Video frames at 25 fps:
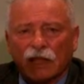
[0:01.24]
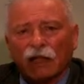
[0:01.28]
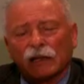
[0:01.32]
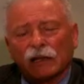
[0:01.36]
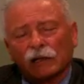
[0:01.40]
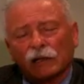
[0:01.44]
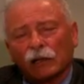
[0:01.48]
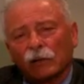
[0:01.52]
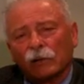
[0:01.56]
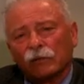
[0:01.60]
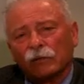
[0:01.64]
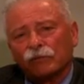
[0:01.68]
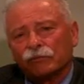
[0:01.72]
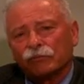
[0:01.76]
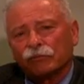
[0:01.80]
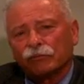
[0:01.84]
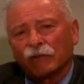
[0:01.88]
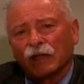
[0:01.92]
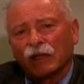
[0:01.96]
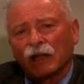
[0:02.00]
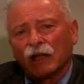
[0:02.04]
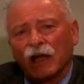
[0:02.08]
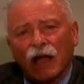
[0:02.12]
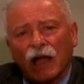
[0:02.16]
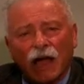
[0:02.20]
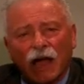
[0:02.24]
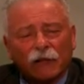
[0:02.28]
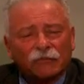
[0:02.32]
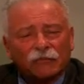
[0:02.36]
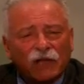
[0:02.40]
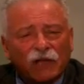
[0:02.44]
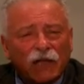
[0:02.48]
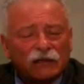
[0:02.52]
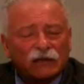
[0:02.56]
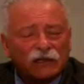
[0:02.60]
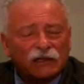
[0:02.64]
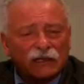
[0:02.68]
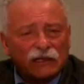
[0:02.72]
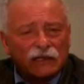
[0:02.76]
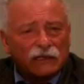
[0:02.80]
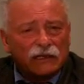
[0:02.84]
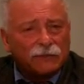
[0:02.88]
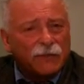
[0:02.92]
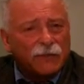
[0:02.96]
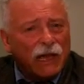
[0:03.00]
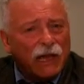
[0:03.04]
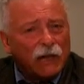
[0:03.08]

Hello, I'm Dr. E.